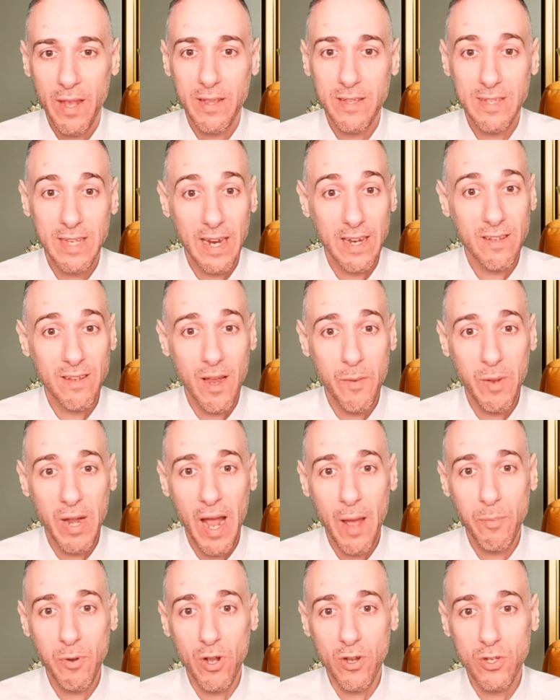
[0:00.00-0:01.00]
Second time it
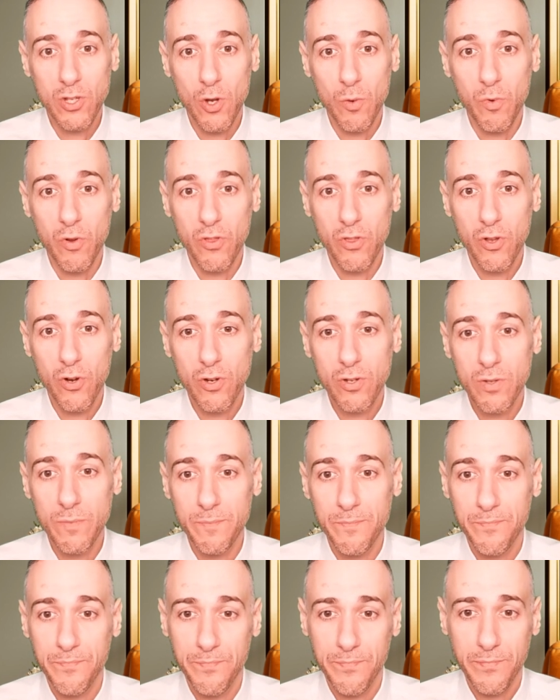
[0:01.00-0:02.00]
happened October 3rd,
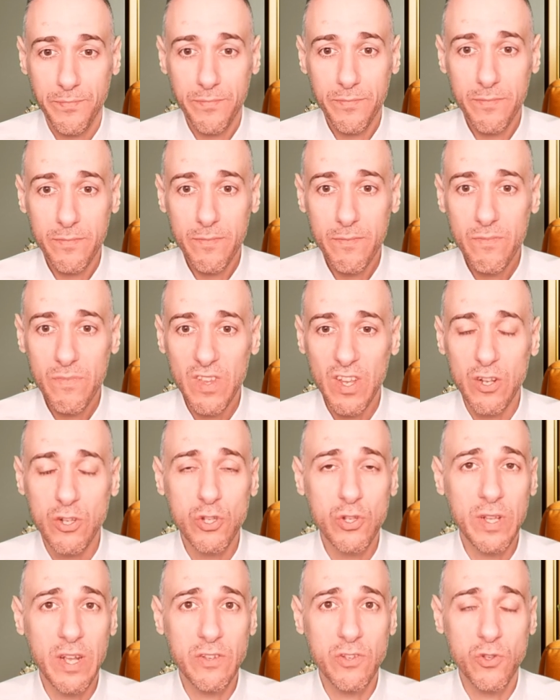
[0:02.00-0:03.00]

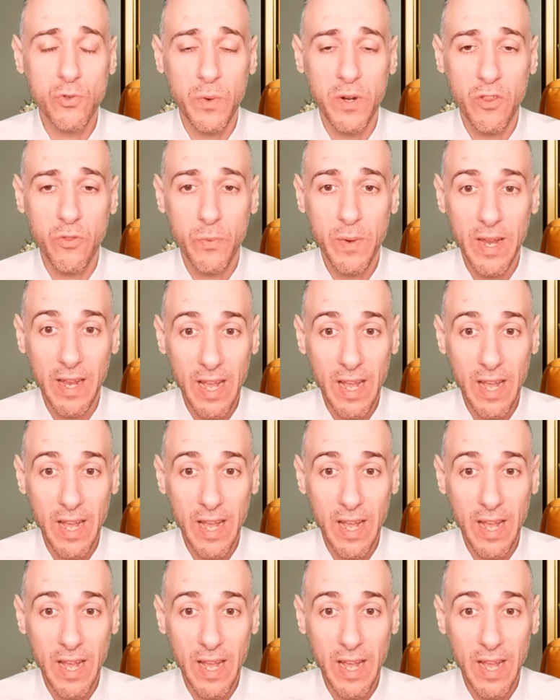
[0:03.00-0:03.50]
2023.